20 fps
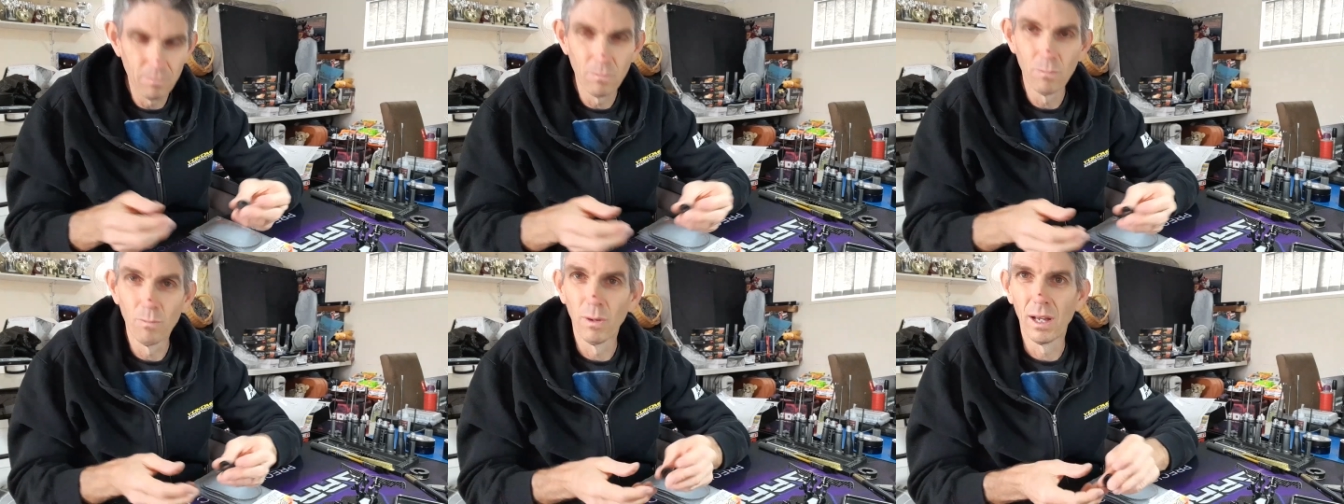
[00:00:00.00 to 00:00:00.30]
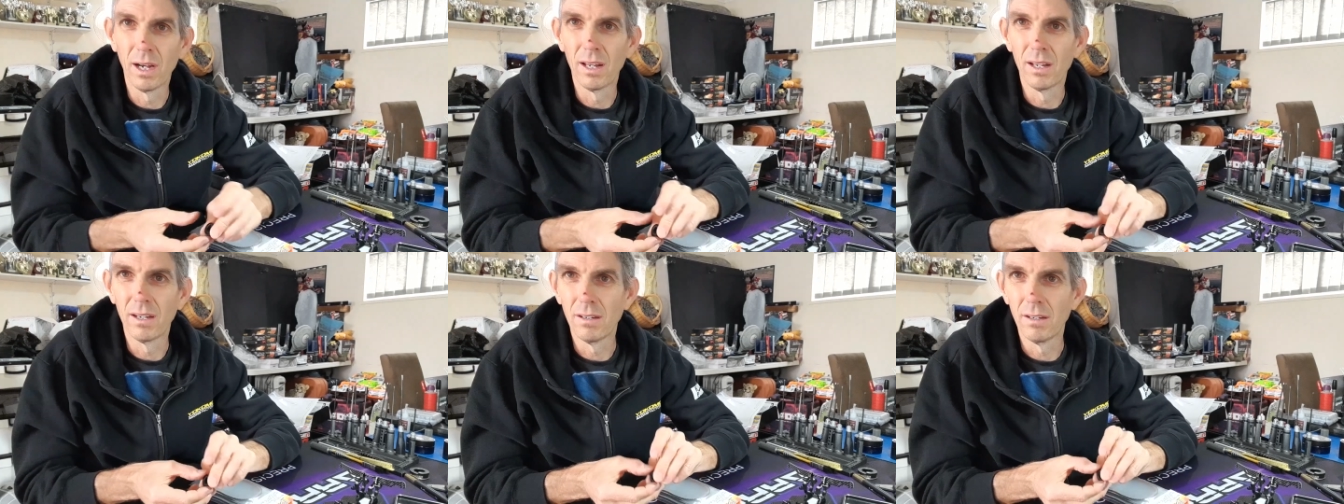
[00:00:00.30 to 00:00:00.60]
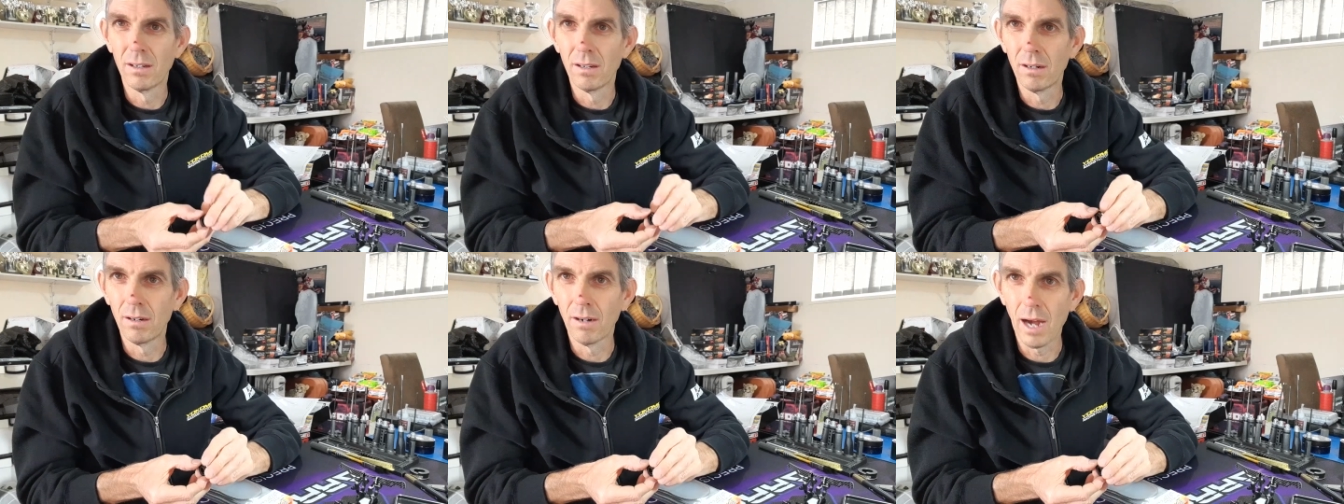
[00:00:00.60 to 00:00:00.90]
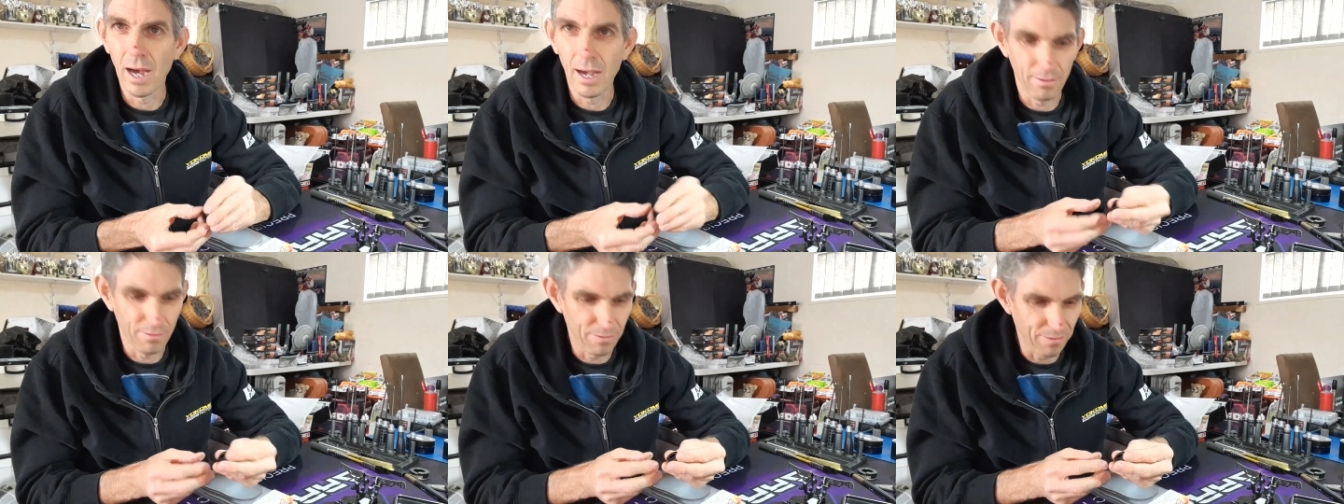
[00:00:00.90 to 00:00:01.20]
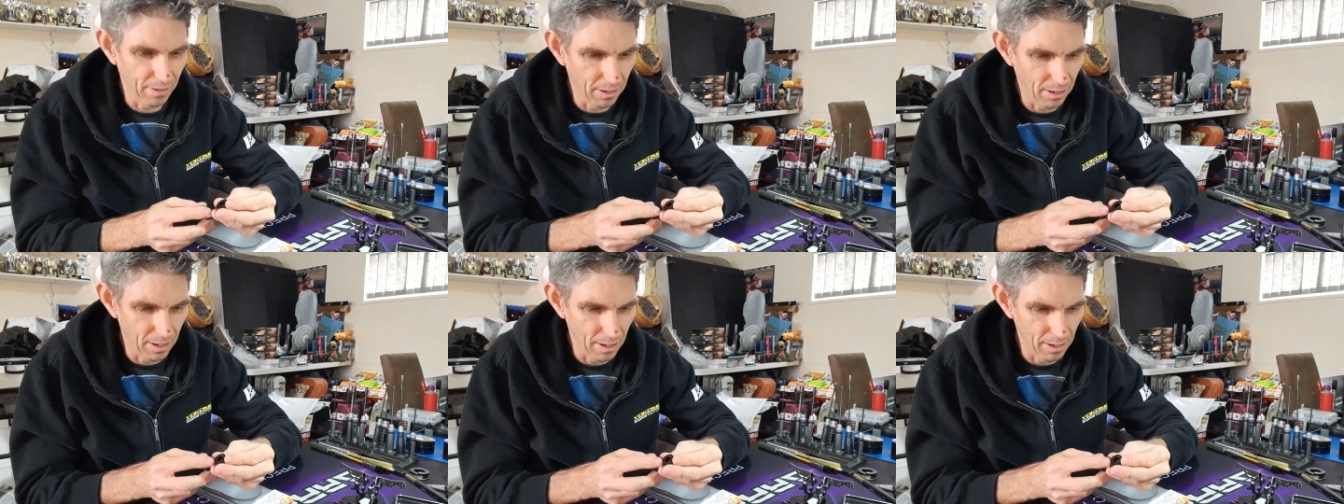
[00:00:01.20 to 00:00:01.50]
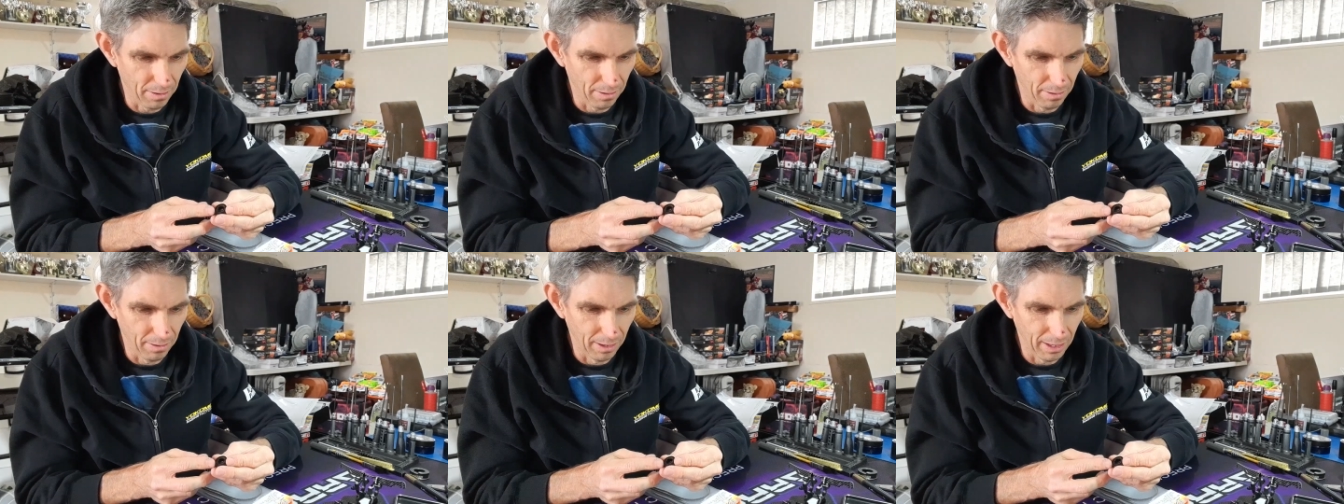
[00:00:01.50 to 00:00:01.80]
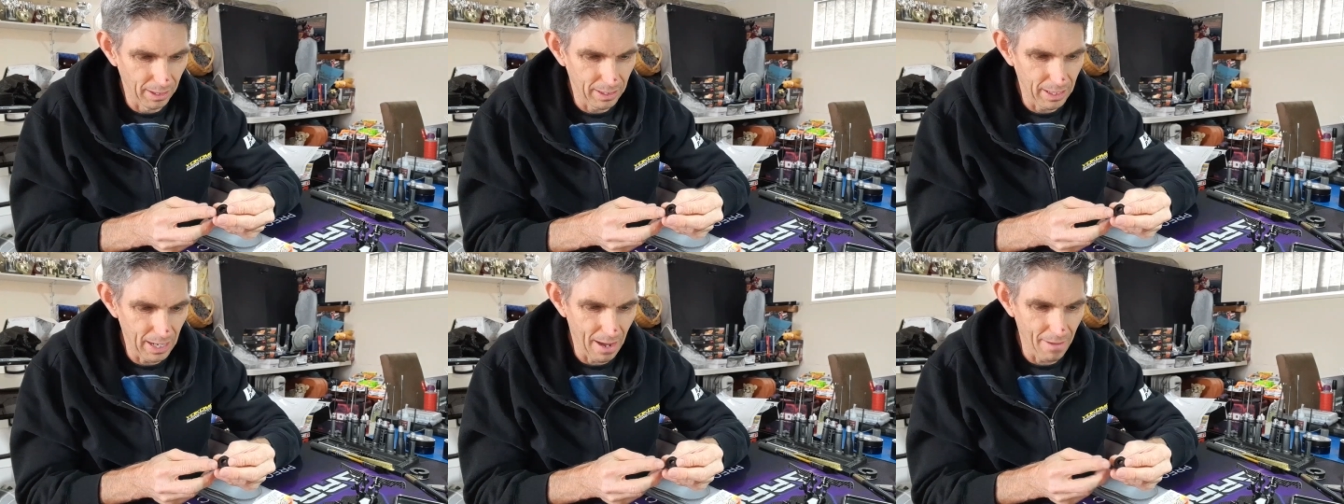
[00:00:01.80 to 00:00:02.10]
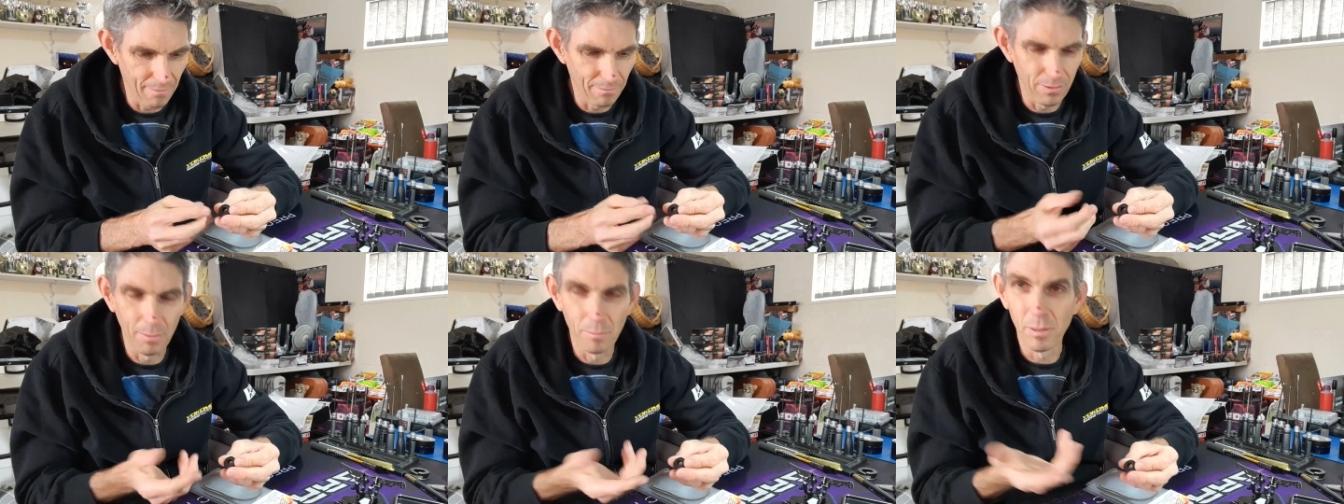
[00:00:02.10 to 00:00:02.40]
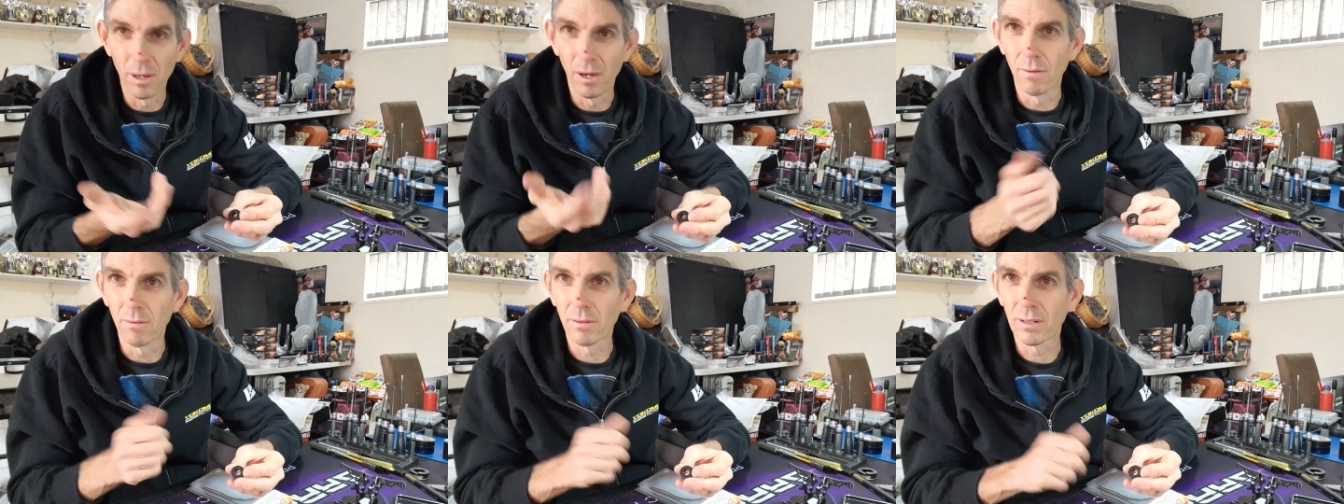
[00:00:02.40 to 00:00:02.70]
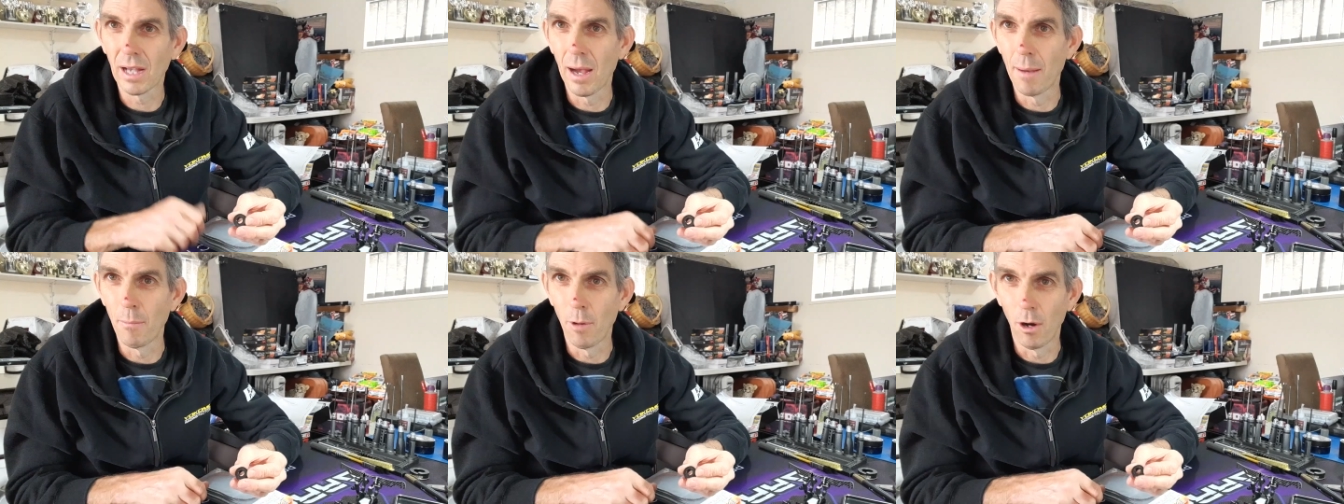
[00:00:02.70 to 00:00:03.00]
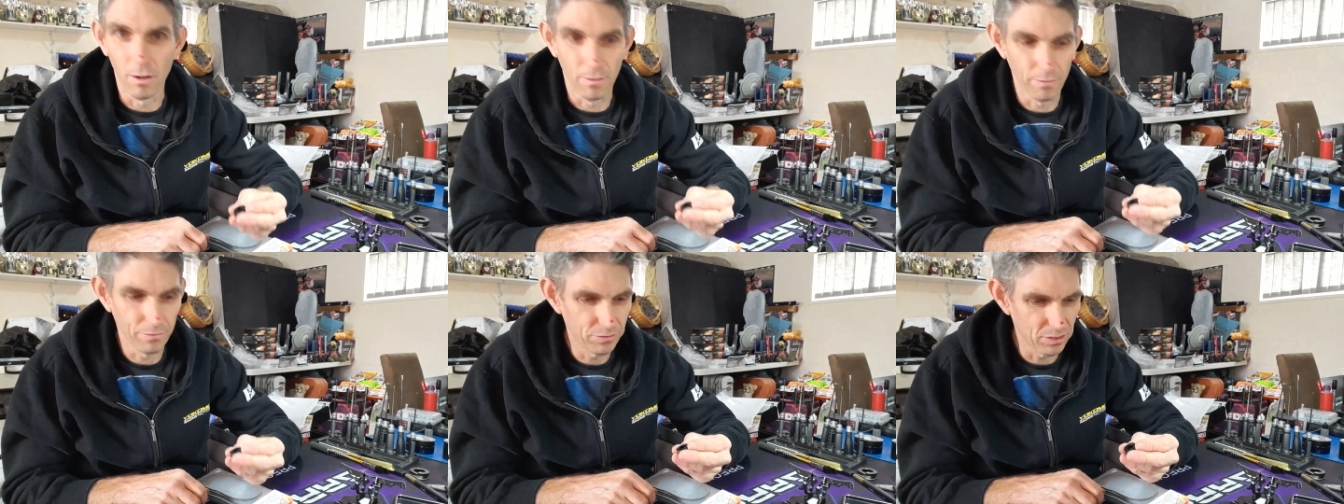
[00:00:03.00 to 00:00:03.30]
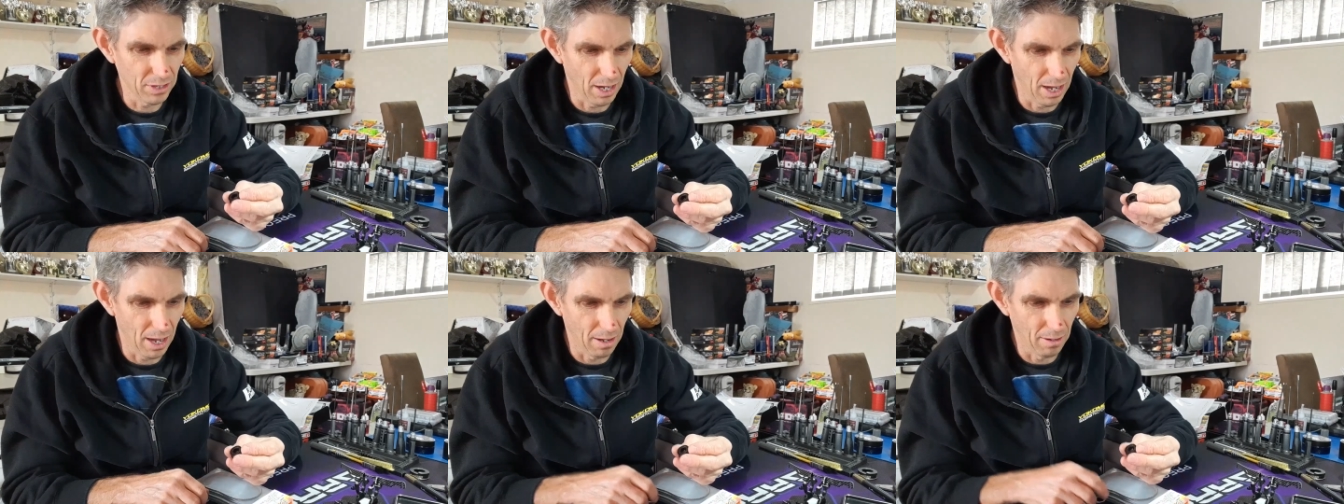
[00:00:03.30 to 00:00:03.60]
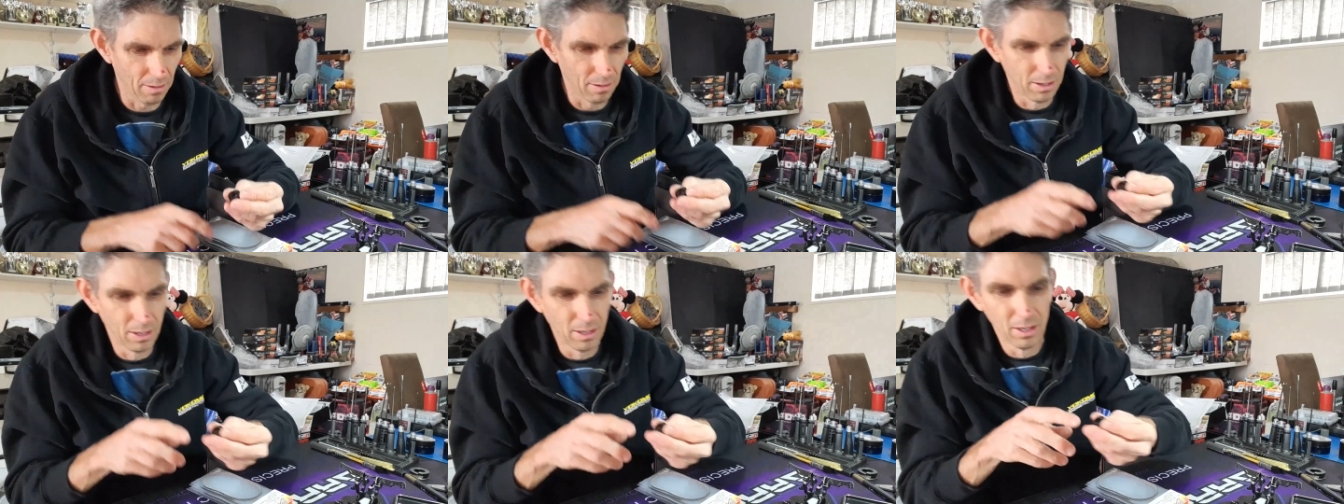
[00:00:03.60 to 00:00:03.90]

winning your A final and you have the belt come off. So